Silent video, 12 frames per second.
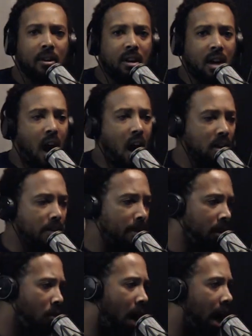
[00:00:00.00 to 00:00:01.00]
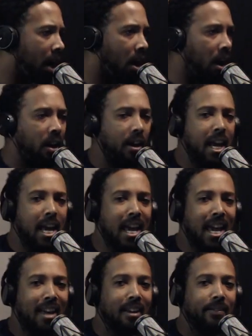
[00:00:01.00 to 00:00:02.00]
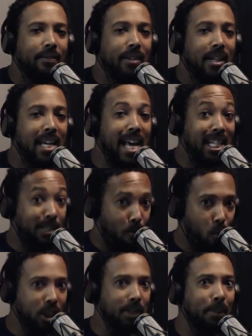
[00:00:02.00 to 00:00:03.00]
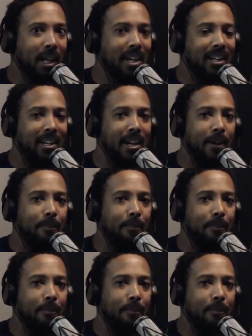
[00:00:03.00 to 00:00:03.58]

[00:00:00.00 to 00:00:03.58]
Conor McGregor, he has Moorish blood in him.